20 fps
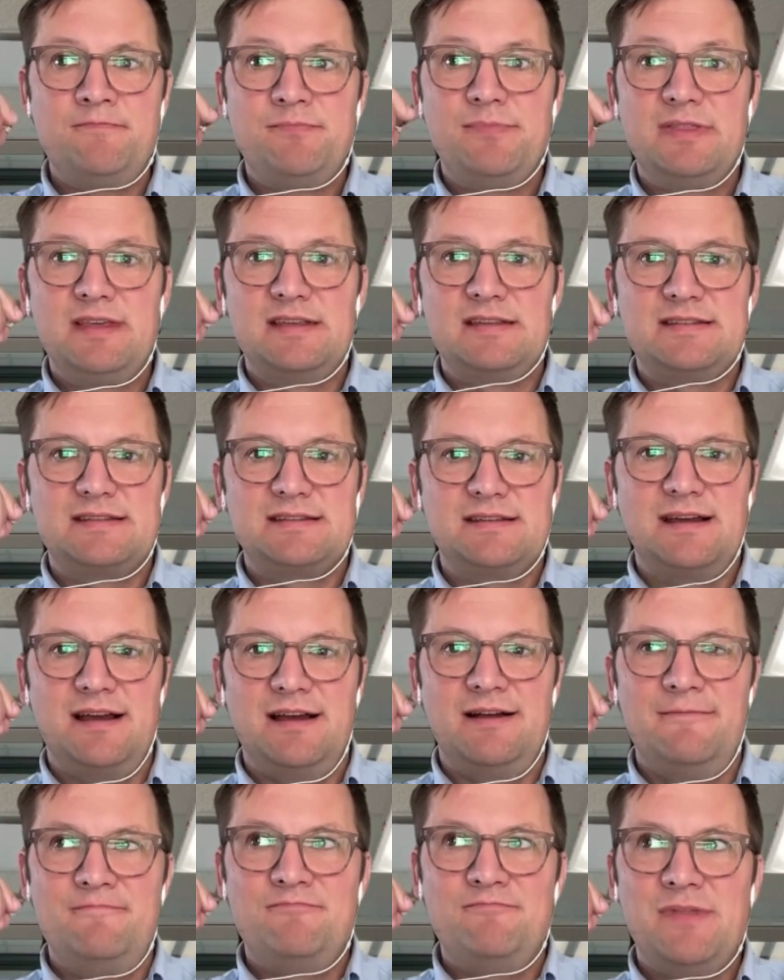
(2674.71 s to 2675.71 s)
This
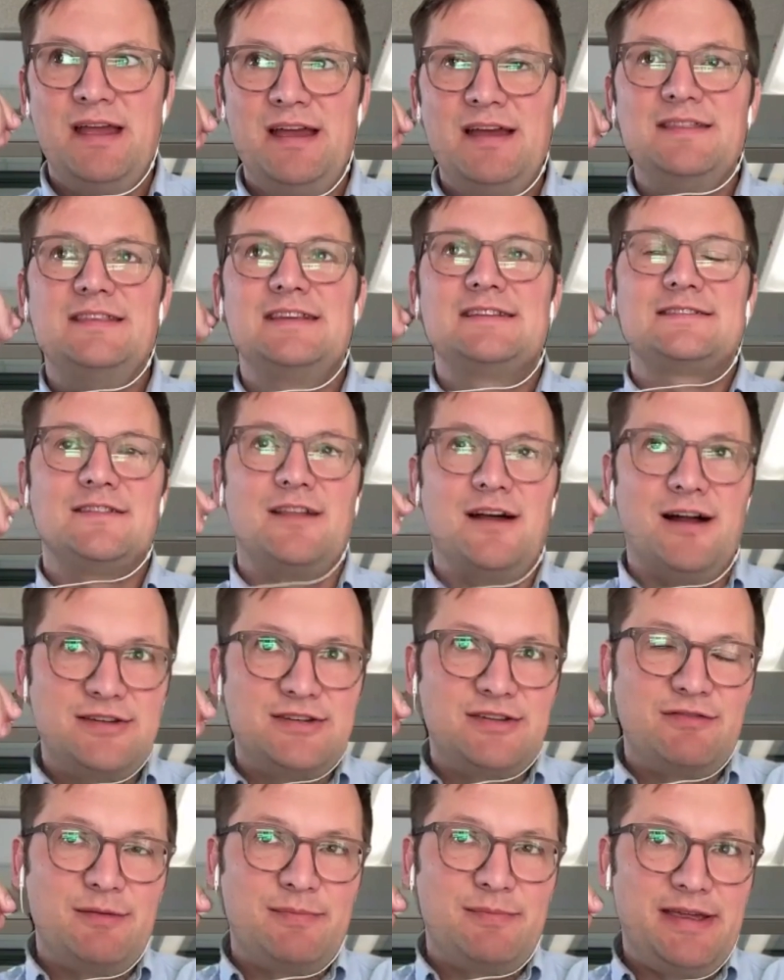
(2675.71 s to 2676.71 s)

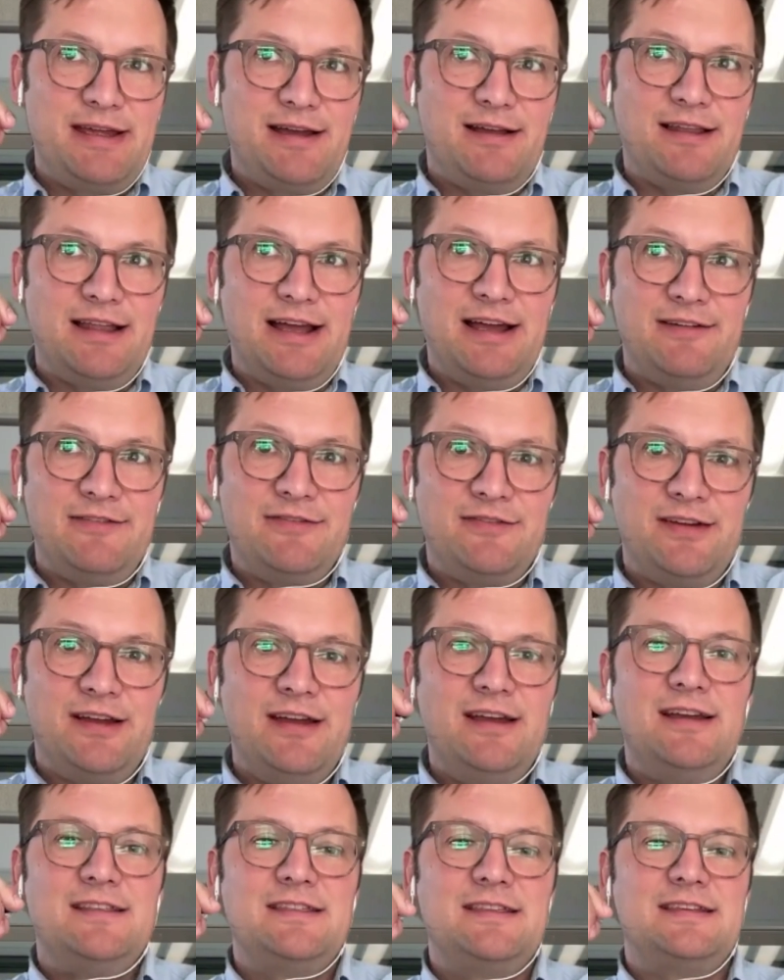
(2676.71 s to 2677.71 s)
launch of the PLF,
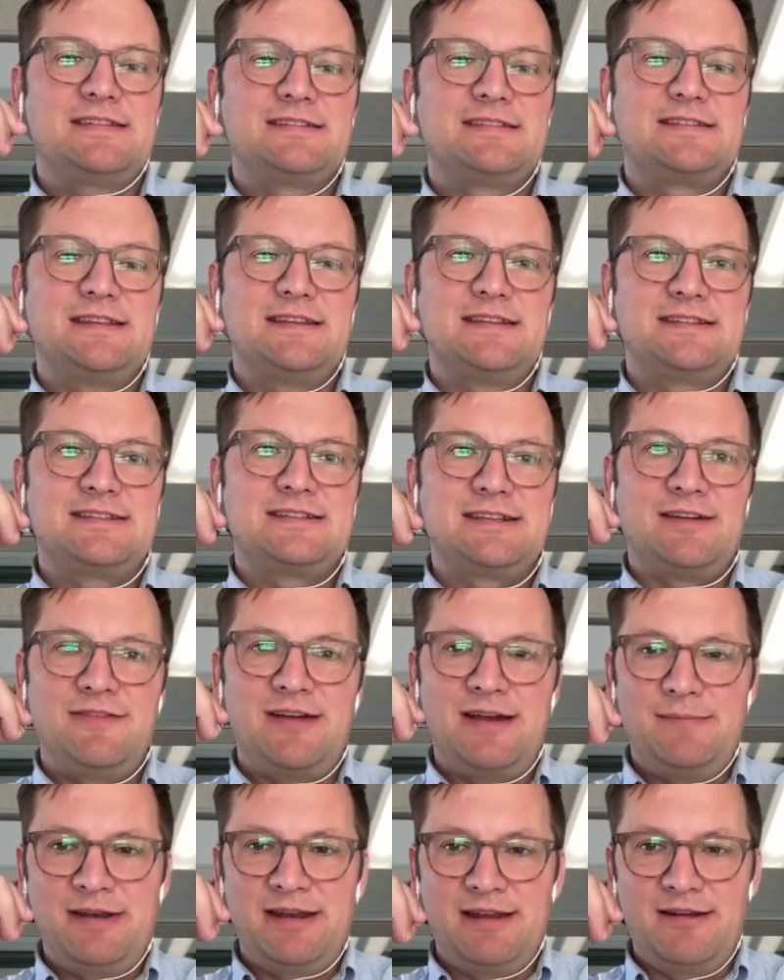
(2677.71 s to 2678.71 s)
this stuff
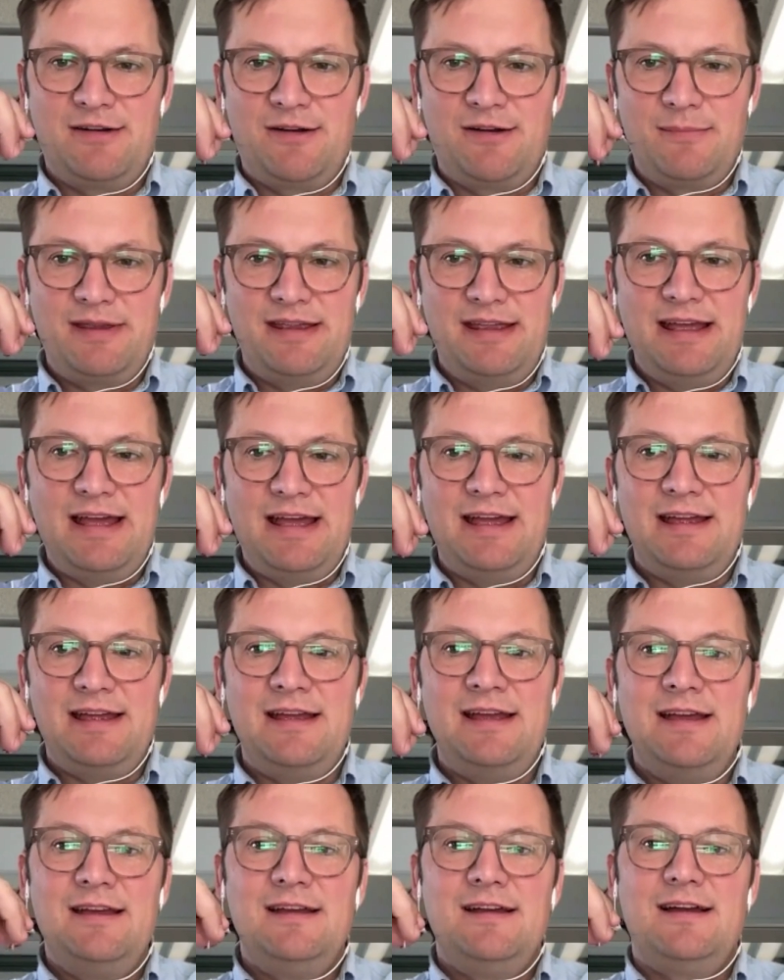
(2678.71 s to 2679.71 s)
happening in RPA,
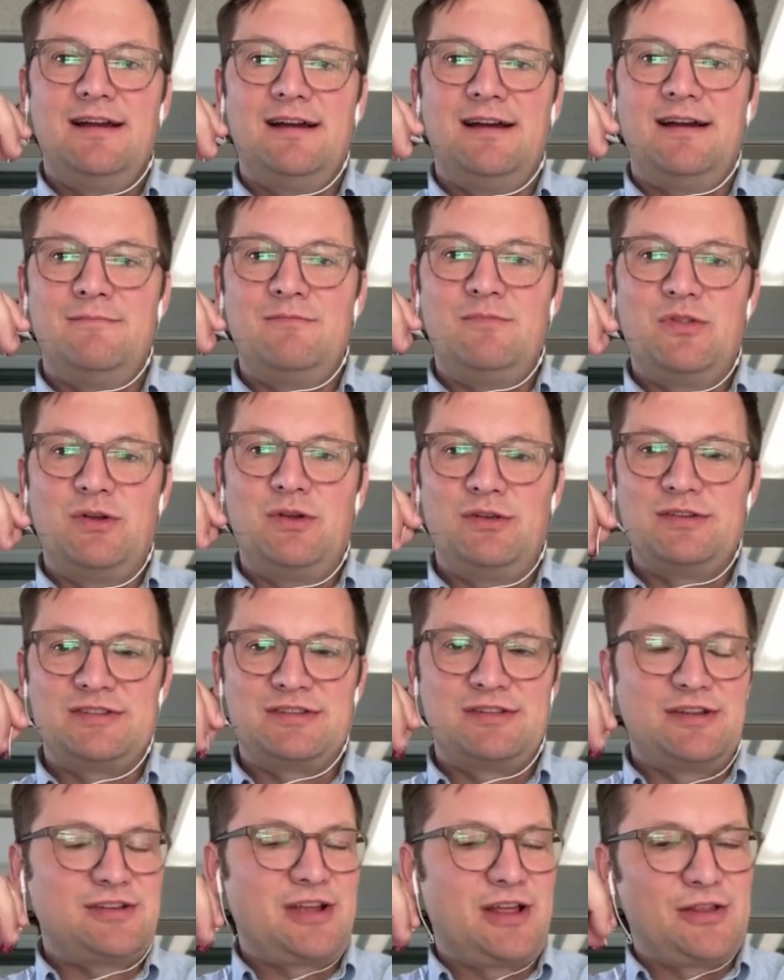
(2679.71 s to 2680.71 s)

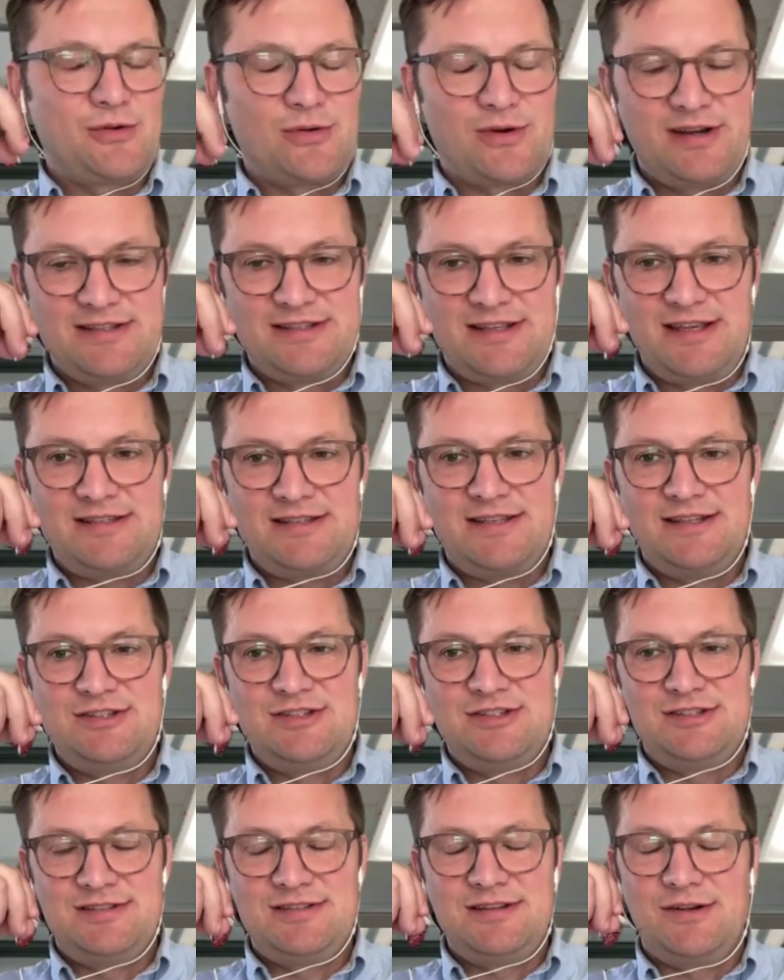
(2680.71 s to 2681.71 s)
there's other
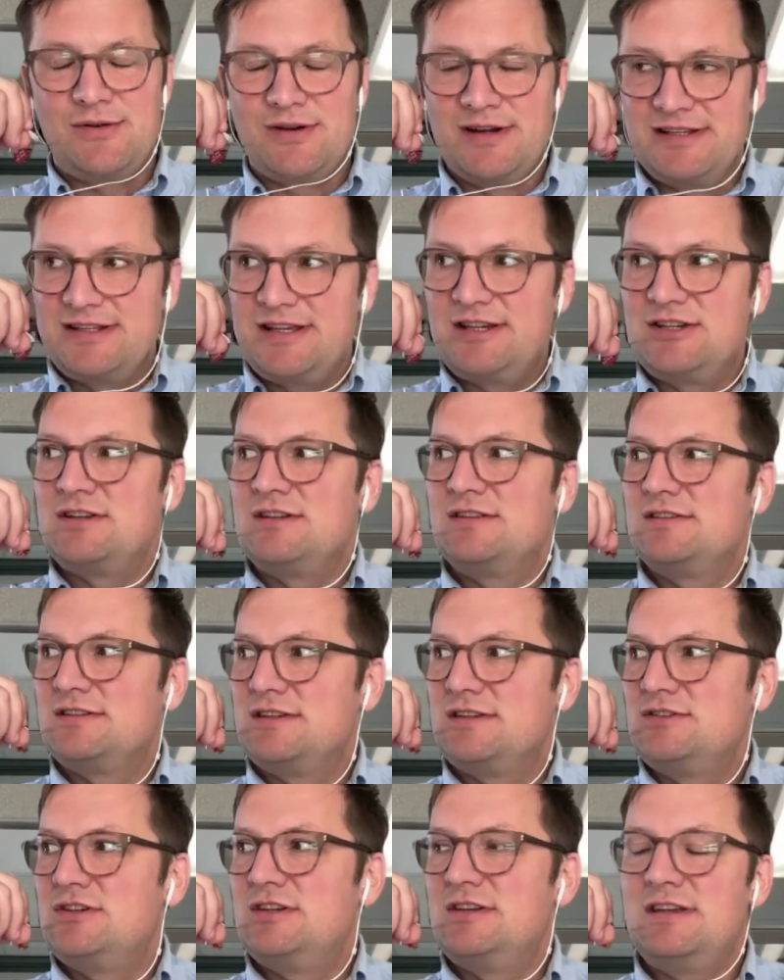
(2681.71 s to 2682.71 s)
organizations,
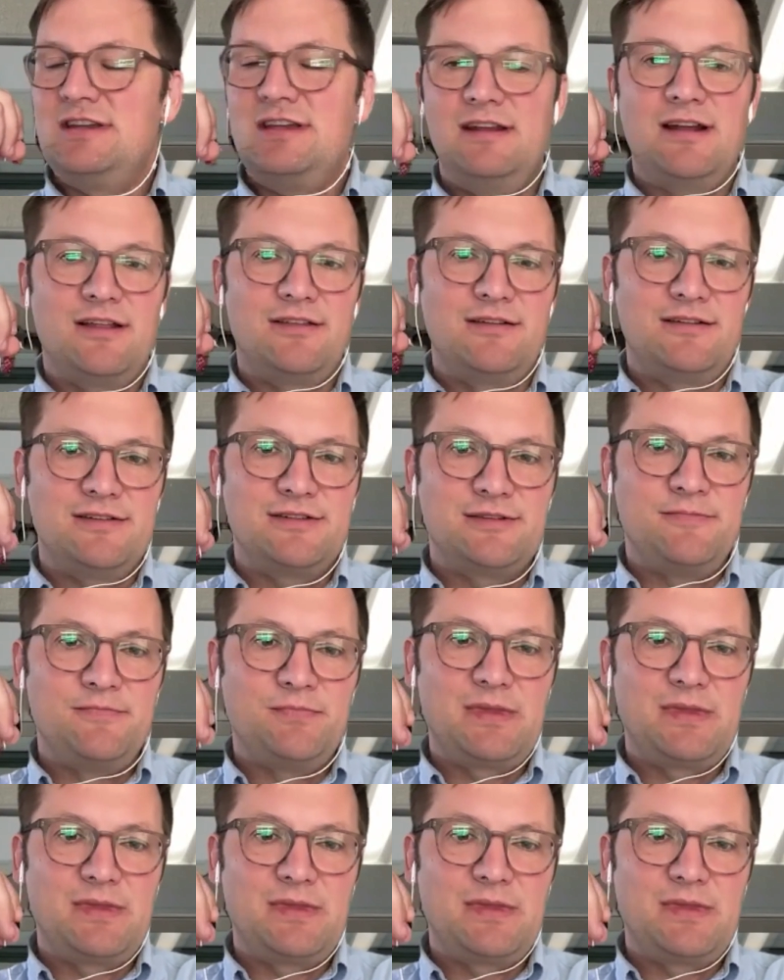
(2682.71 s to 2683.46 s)
CGD and others.